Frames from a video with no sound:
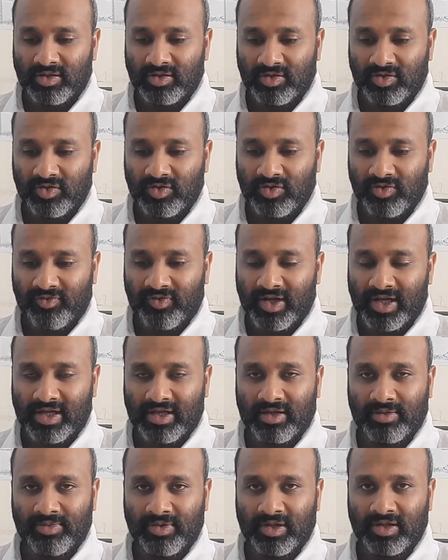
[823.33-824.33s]
do your fire
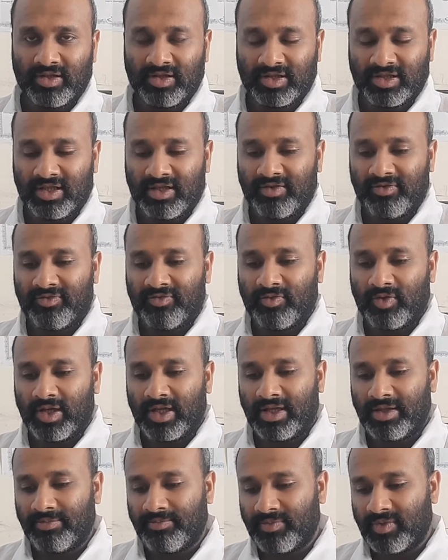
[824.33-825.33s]
cupping in a safe
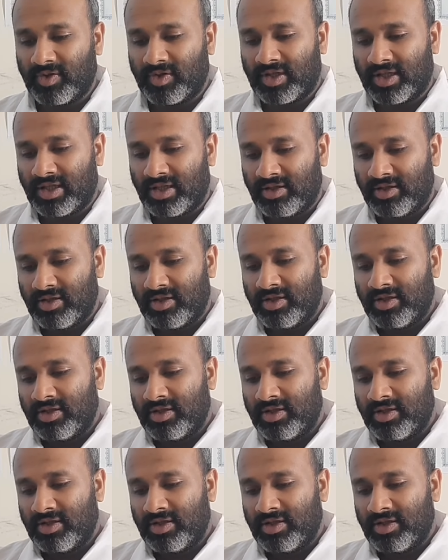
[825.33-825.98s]
way. Okay.